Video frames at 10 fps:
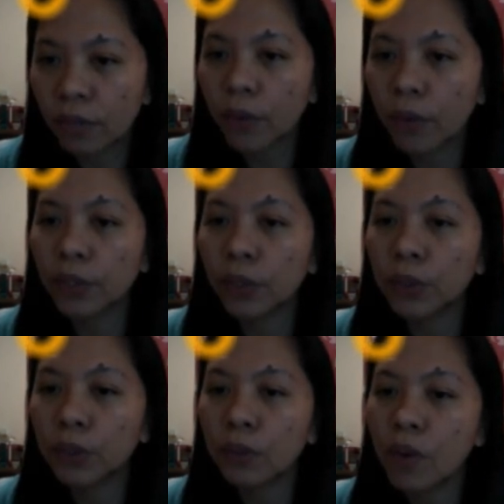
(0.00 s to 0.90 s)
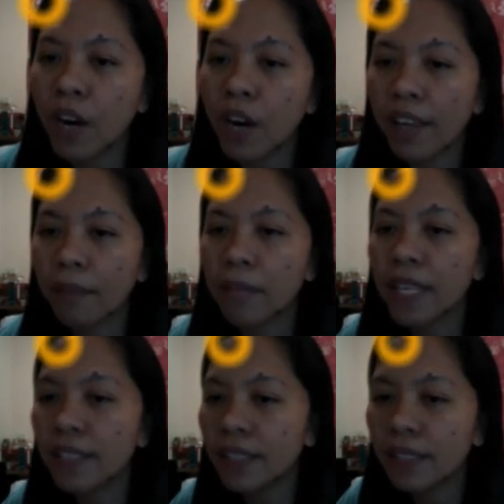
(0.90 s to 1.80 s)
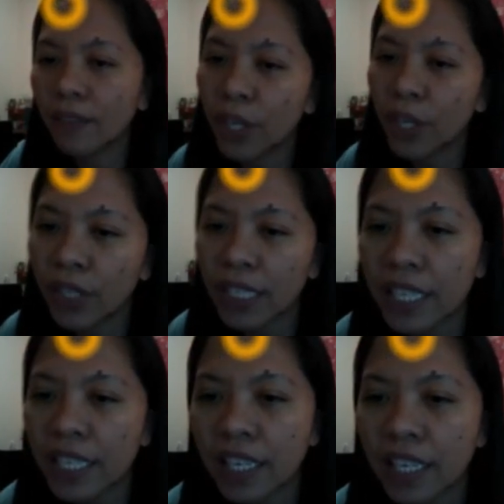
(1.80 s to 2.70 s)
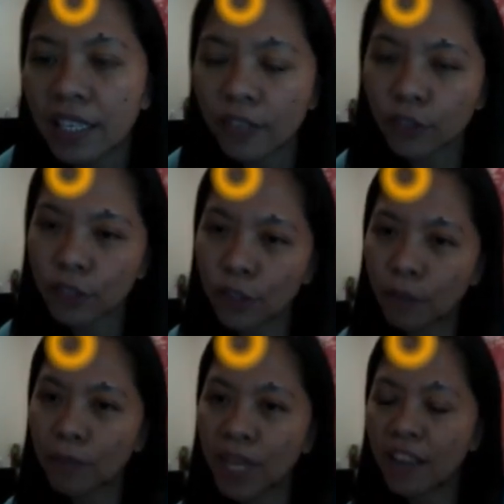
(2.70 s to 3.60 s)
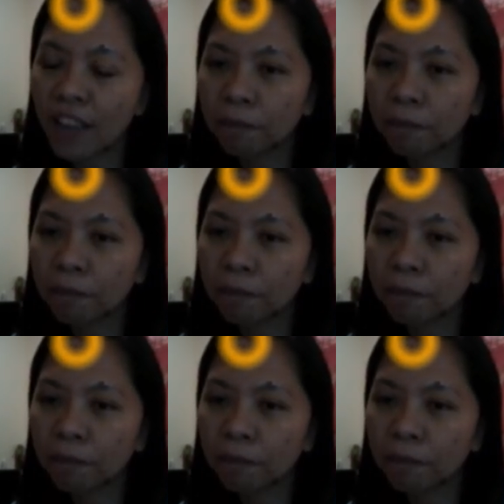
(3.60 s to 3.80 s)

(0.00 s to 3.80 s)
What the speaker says: for those who are having severe clinical insomnia,